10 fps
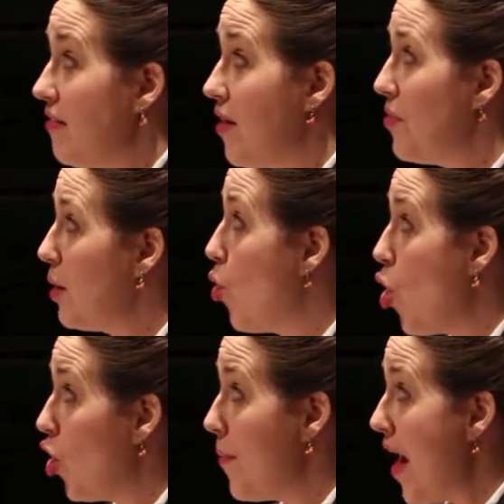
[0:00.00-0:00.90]
something
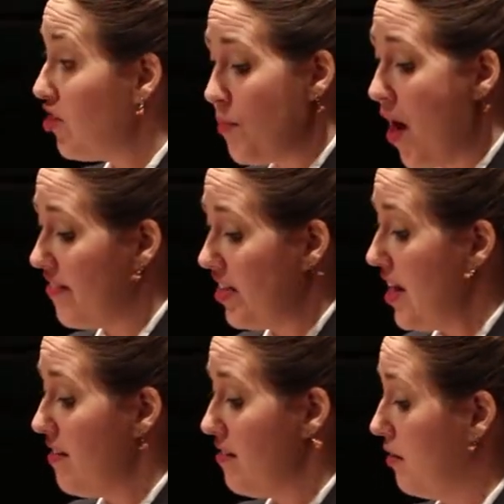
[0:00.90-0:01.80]
more about
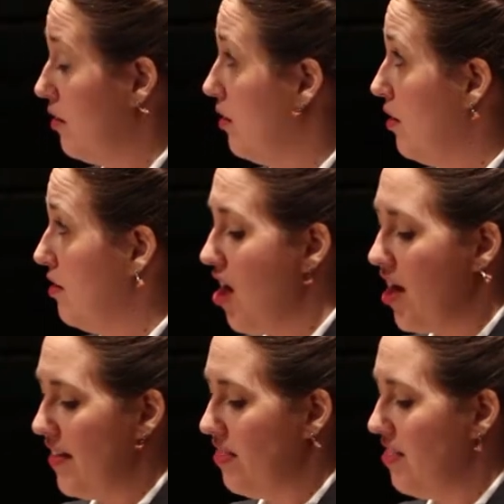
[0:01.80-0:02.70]
Demosthenes,
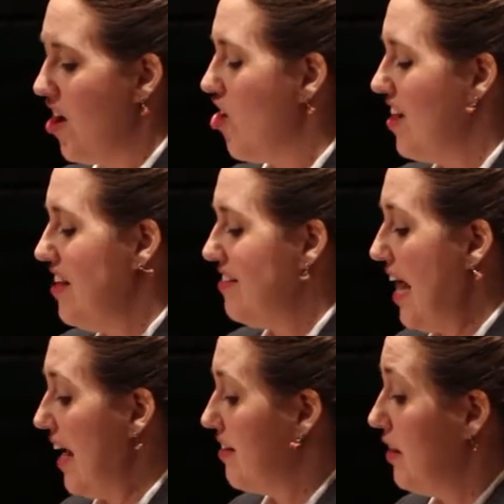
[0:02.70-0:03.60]
topic their
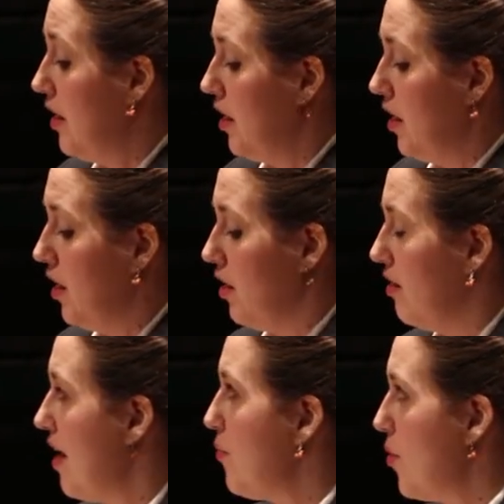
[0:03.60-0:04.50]
intellect.
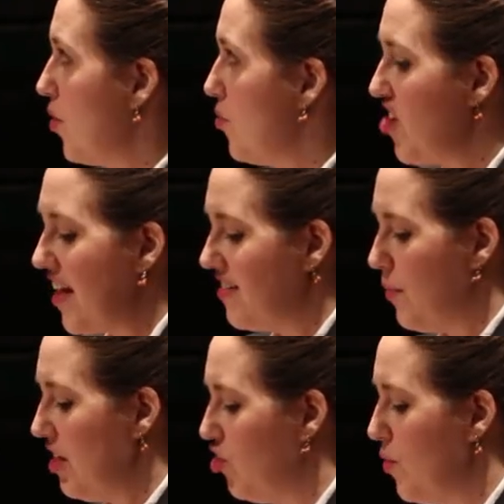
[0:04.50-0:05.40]
Keep them from rejecting
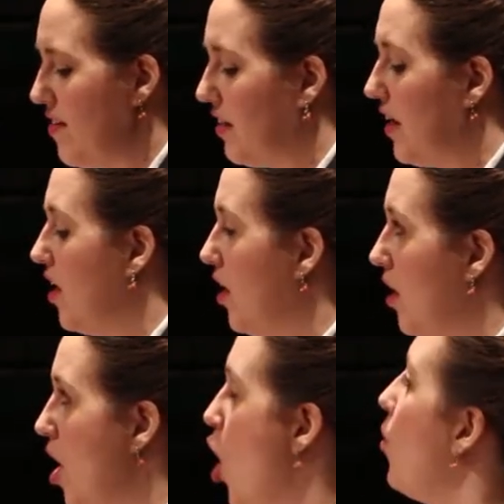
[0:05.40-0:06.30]
it too easily.
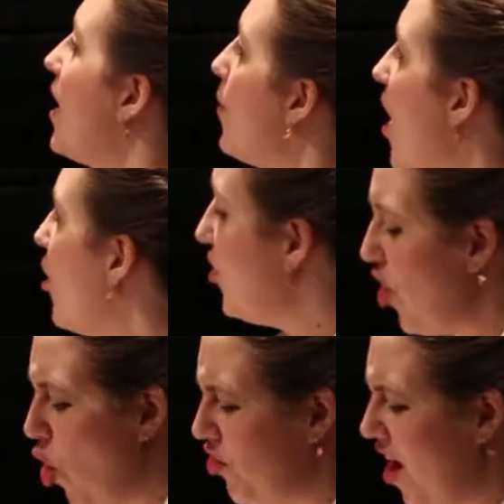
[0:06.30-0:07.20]
Well, I'm not going
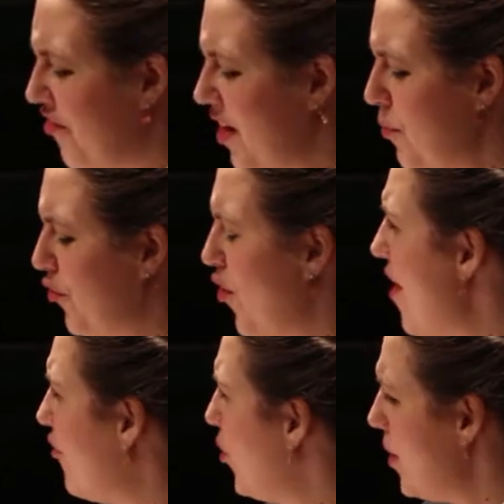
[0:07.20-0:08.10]
to hold off on him
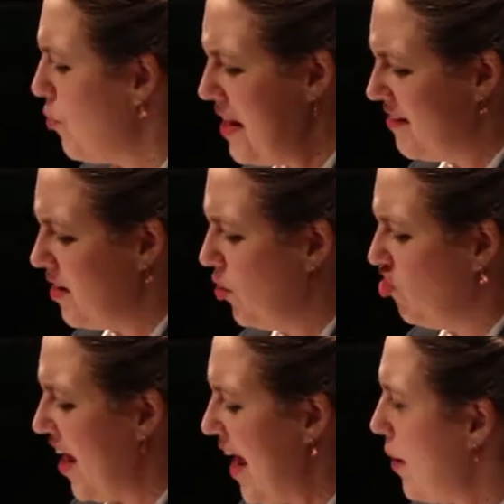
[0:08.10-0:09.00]
forever. Be
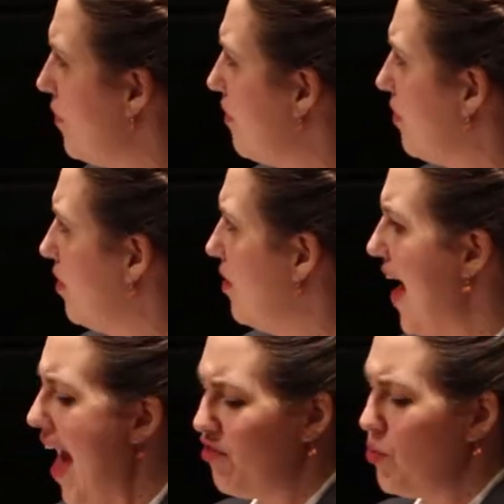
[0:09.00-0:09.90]
reasonable, James.
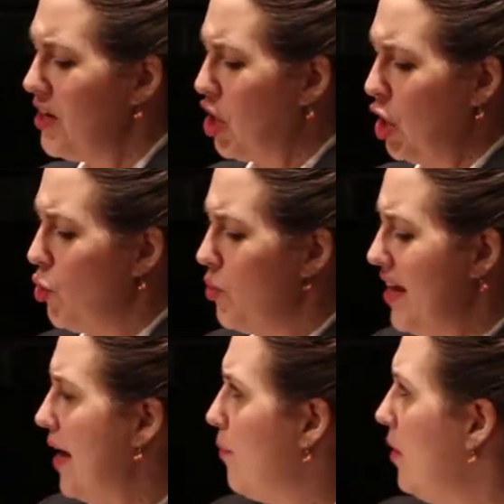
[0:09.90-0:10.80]
I have to
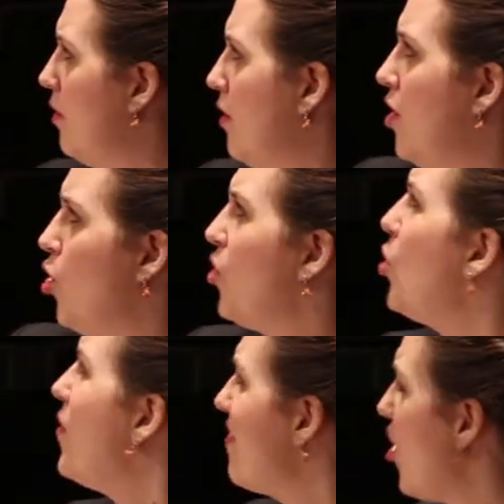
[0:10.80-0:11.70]
include him. Will
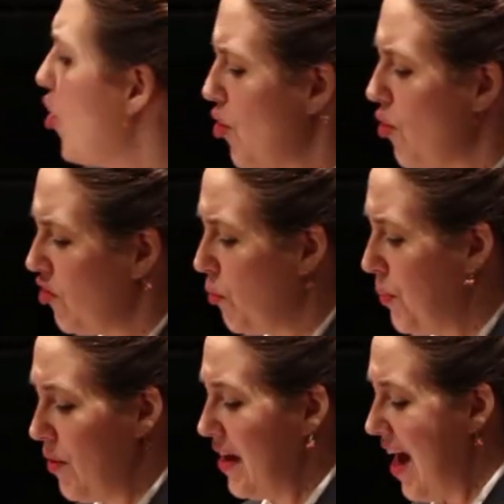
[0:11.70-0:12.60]
you insult your
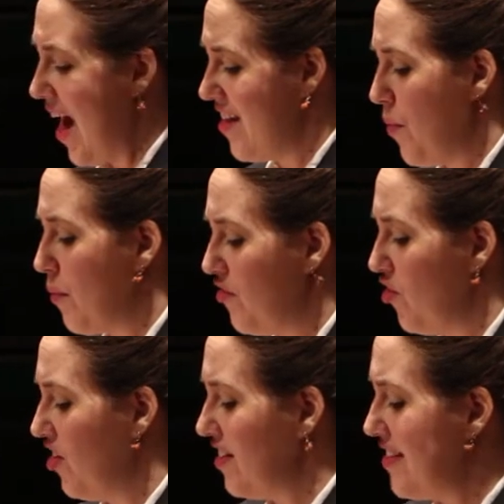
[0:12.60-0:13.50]
spirit guide by
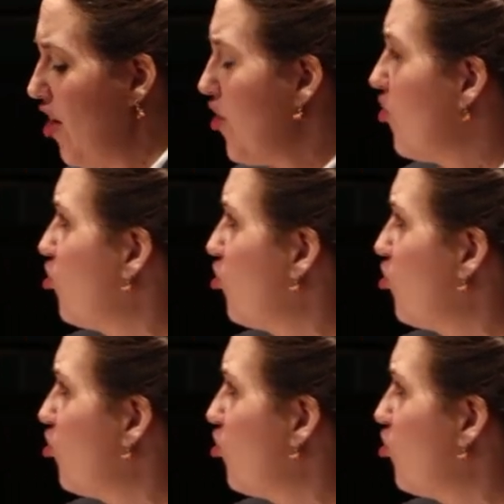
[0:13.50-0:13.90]
refusing to tell their